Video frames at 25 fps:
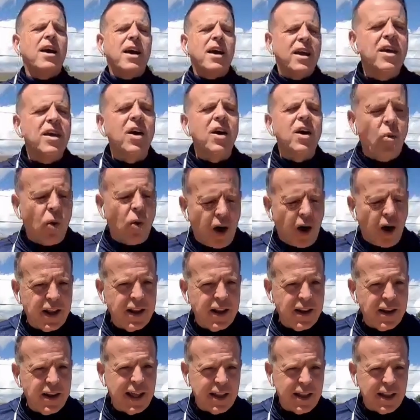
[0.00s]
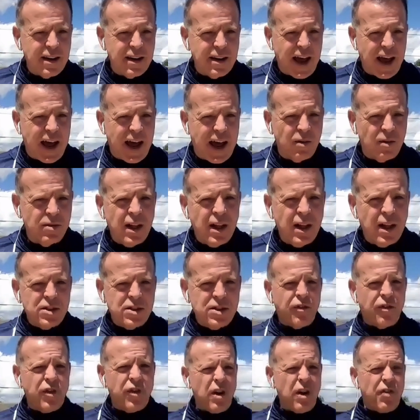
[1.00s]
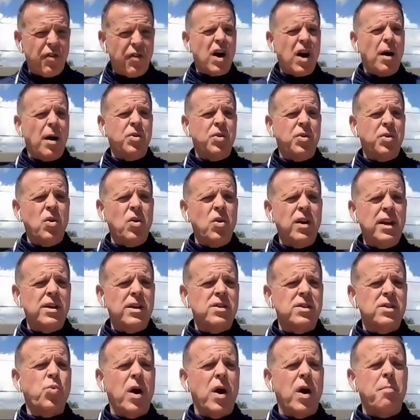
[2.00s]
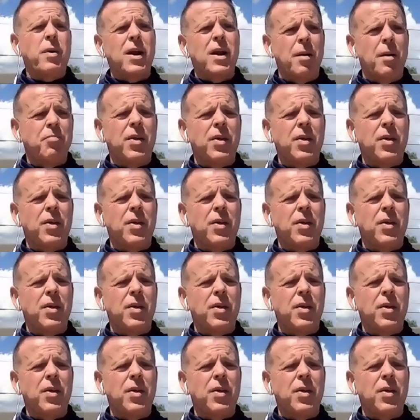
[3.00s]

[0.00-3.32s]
You want to nail it down. So if you have the opportunity to sweep it up